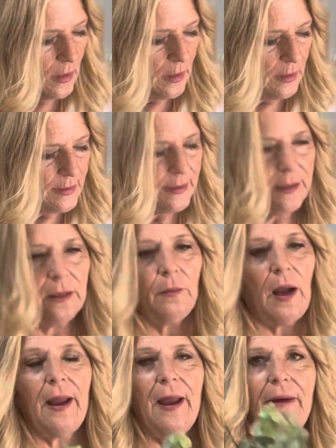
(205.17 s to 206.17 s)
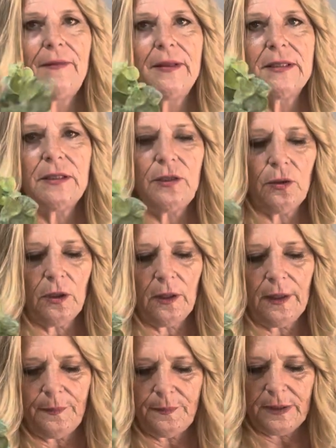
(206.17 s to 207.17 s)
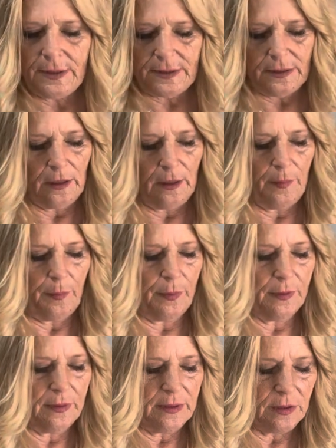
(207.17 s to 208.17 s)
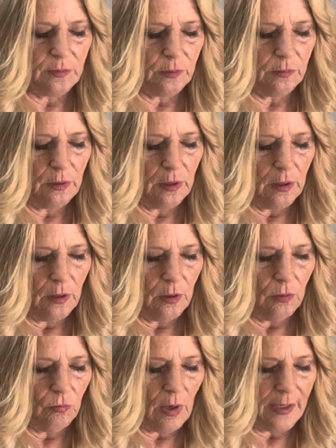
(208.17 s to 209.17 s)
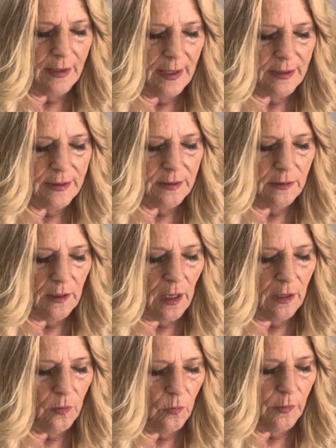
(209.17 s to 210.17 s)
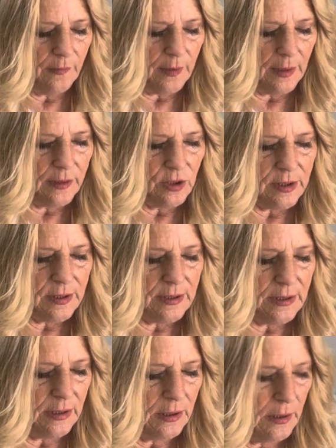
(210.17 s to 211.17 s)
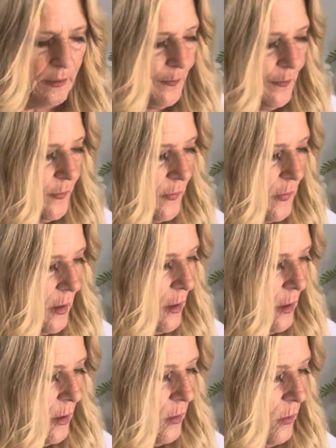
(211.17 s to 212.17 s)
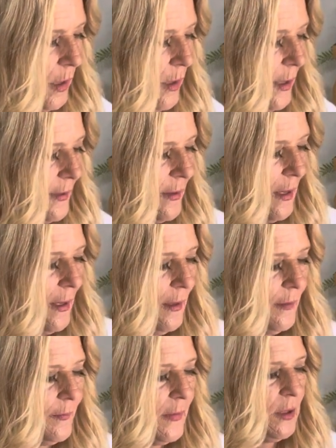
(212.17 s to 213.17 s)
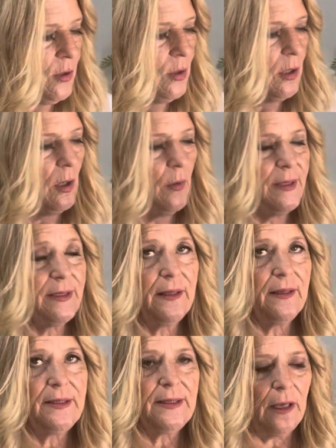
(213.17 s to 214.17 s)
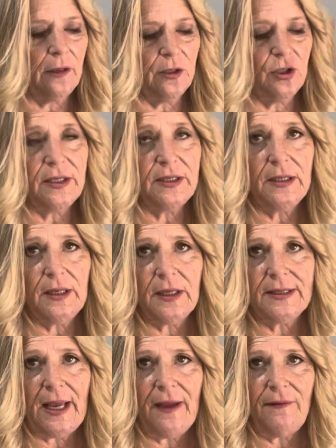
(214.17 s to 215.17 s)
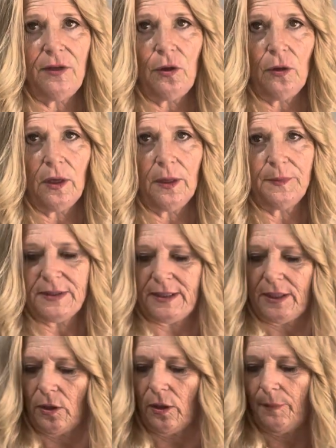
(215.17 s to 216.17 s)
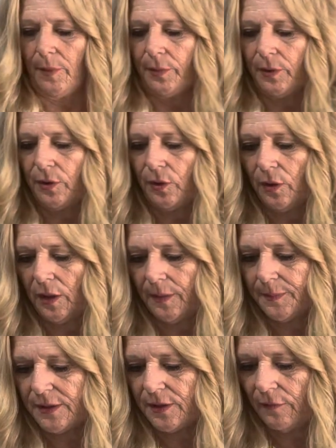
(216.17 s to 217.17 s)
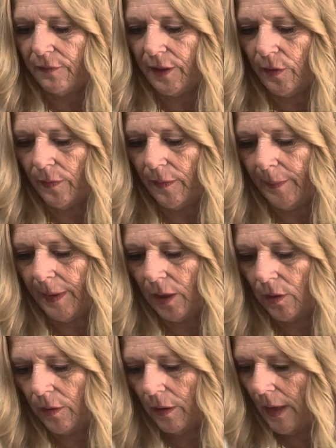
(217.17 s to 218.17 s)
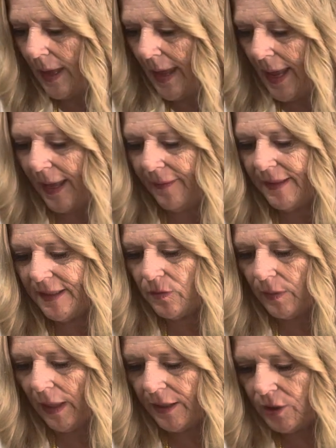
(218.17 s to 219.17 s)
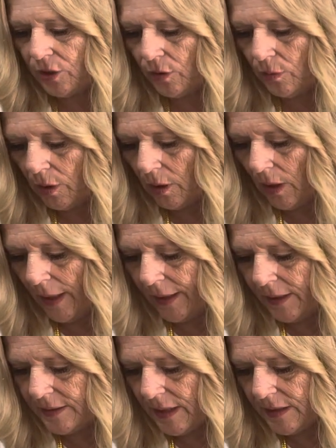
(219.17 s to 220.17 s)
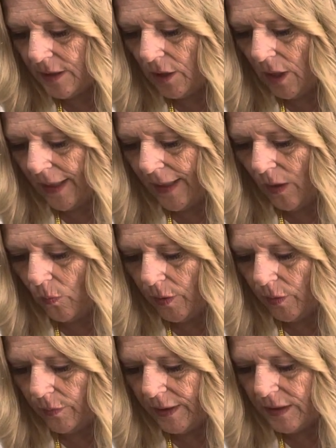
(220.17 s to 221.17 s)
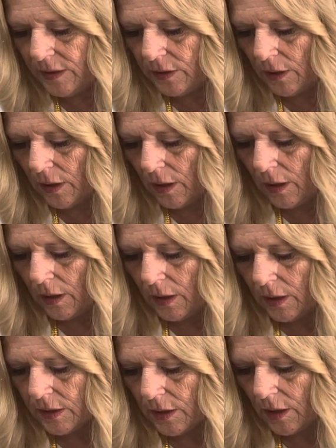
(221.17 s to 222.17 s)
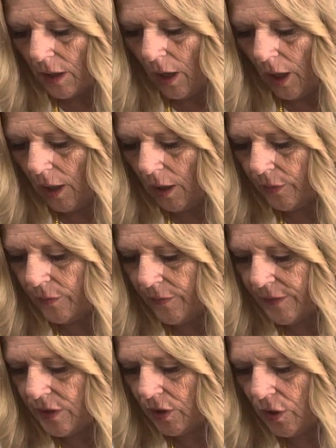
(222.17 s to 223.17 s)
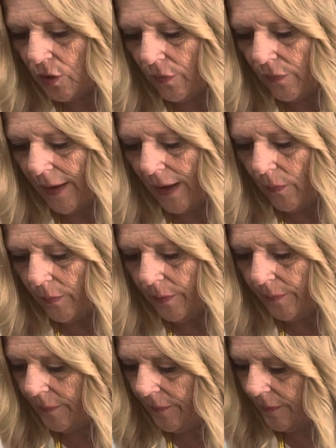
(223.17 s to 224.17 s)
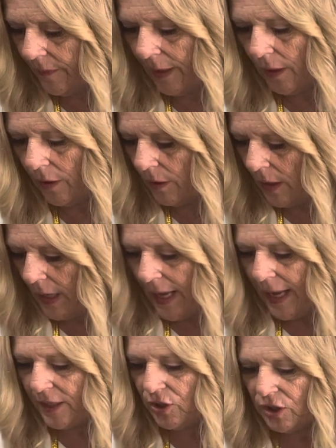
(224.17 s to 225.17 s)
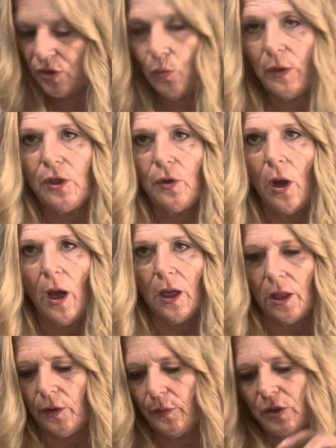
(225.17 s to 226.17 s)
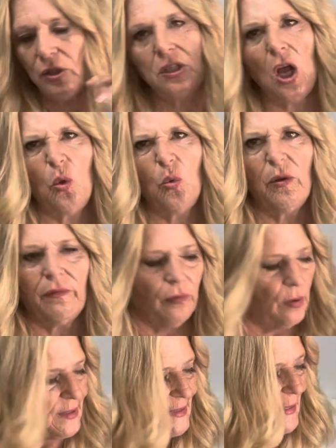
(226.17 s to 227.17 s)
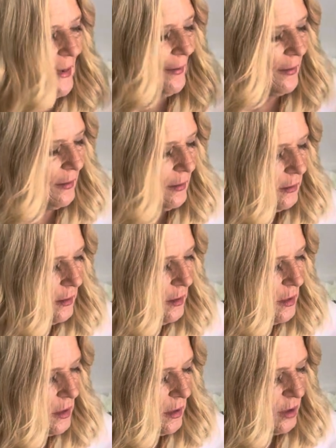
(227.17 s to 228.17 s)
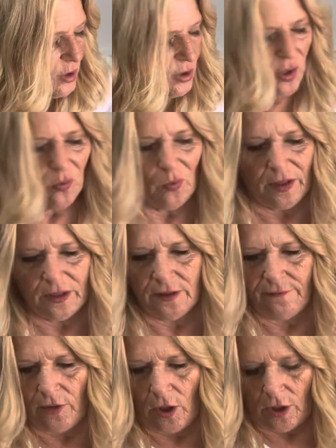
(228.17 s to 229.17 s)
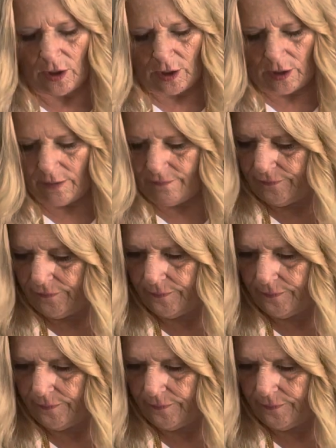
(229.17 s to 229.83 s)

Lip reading: let's see, I have this eucalyptus, and I'm gonna put this one right next to the other one that I just did, right like that. And you can always take these out and adjust it. Because I have a eucalyptus here, I'm going to put a eucalyptus over here in the middle. And this one, it does look like I will need to hot glue to secure that one there. And just when you hot glue it, just hold it for a second because you don't want it to fall off.